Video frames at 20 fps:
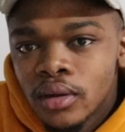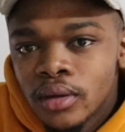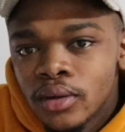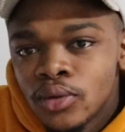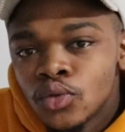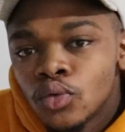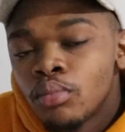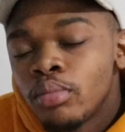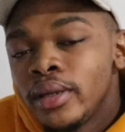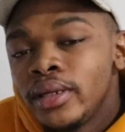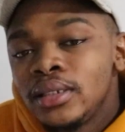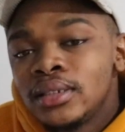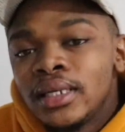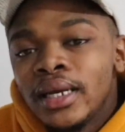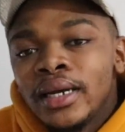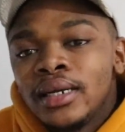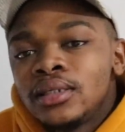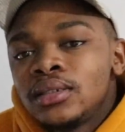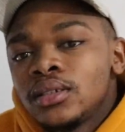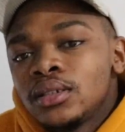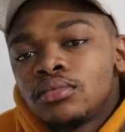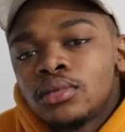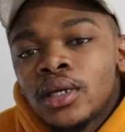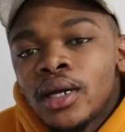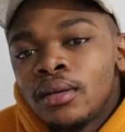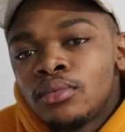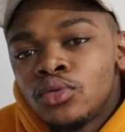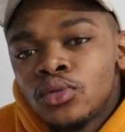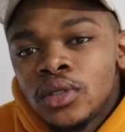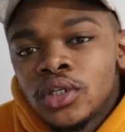So please guys
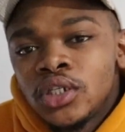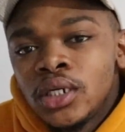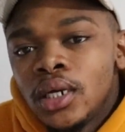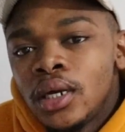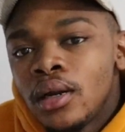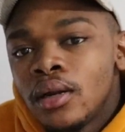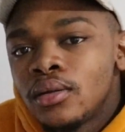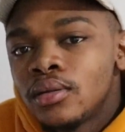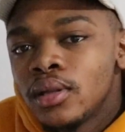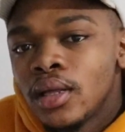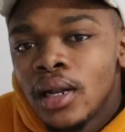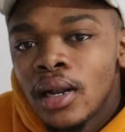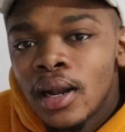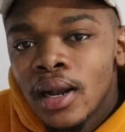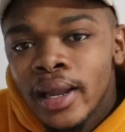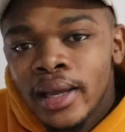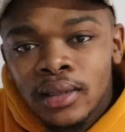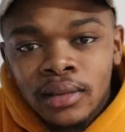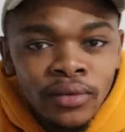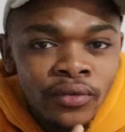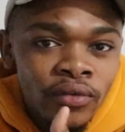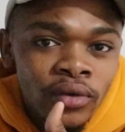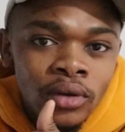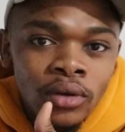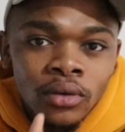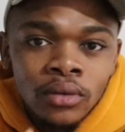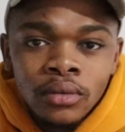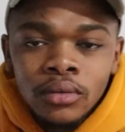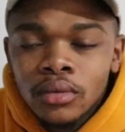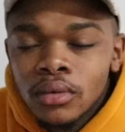subscribe to the channel and like the
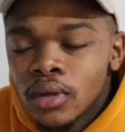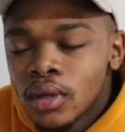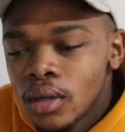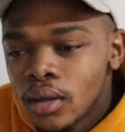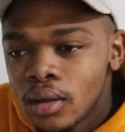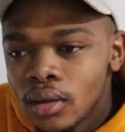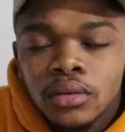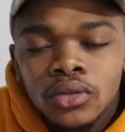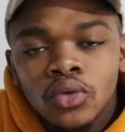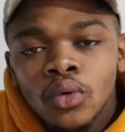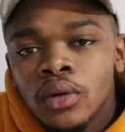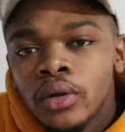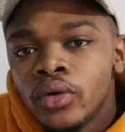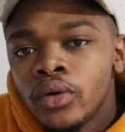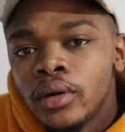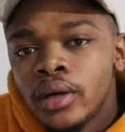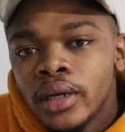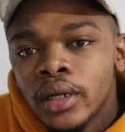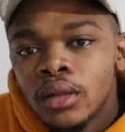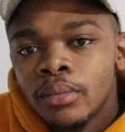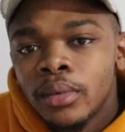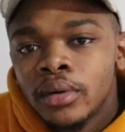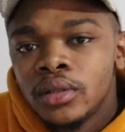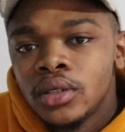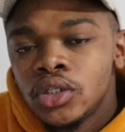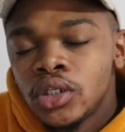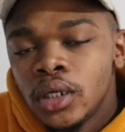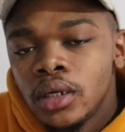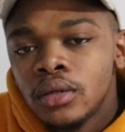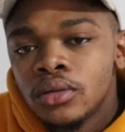video. It's only gonna help out the
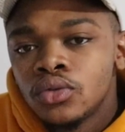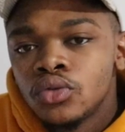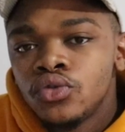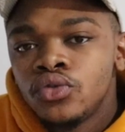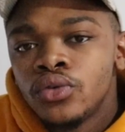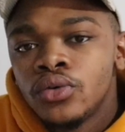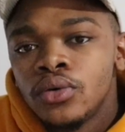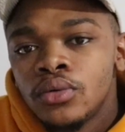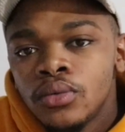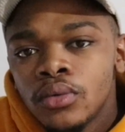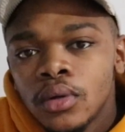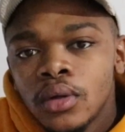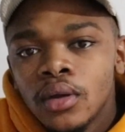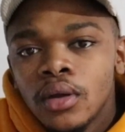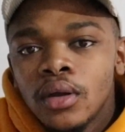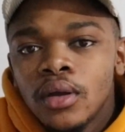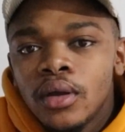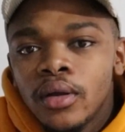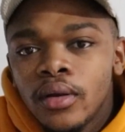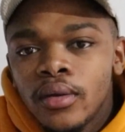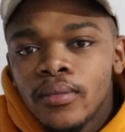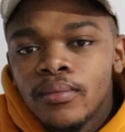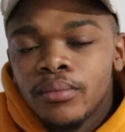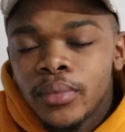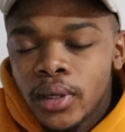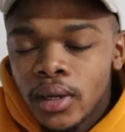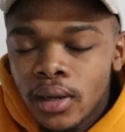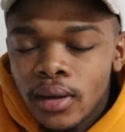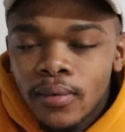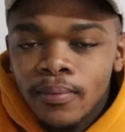channel to grow.
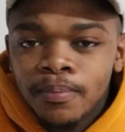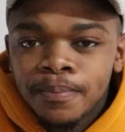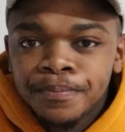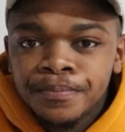But yeah.